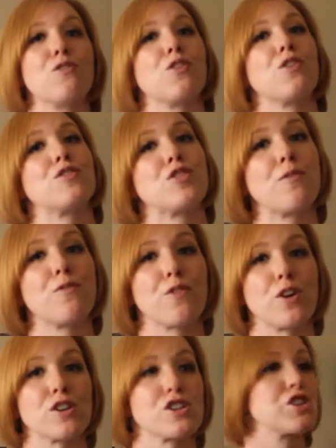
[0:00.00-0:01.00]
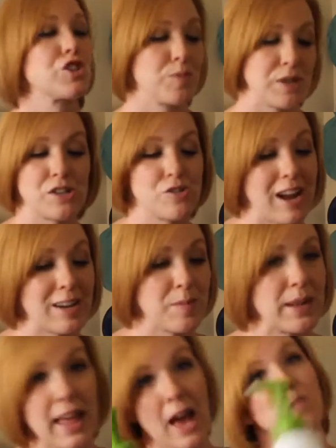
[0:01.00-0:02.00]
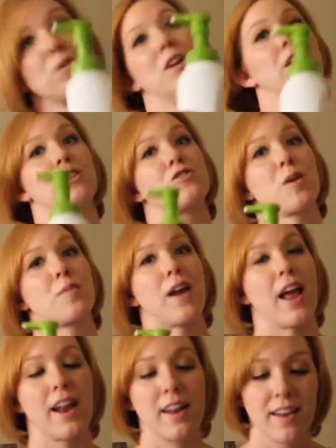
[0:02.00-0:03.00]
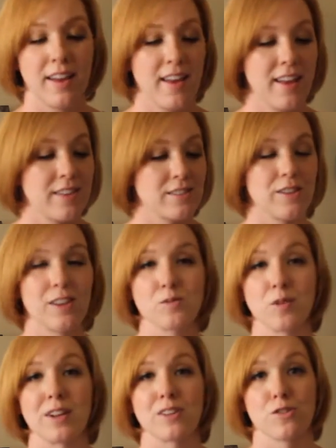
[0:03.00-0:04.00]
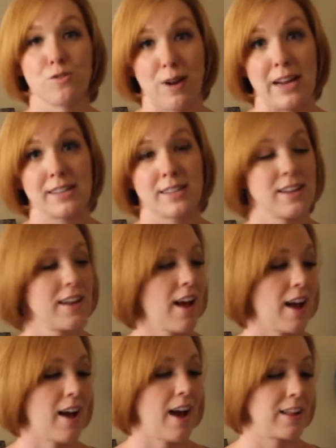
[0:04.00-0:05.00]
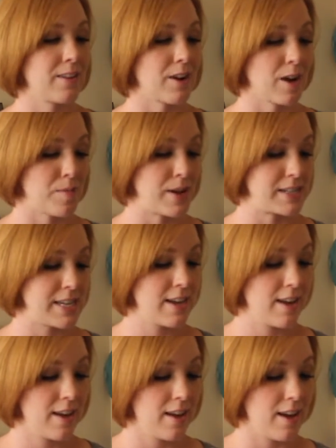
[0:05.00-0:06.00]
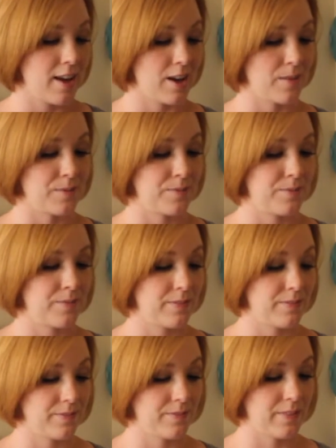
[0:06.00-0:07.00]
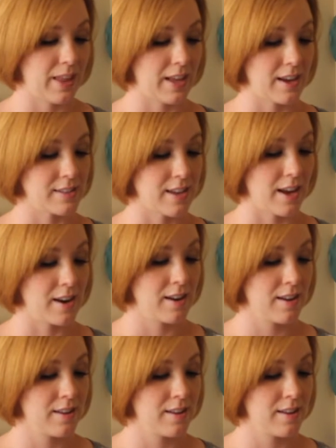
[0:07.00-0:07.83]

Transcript: full of soap first, she'll be distracted by that while you can scrub her head. So this one is great. I highly recommend it. Like I said,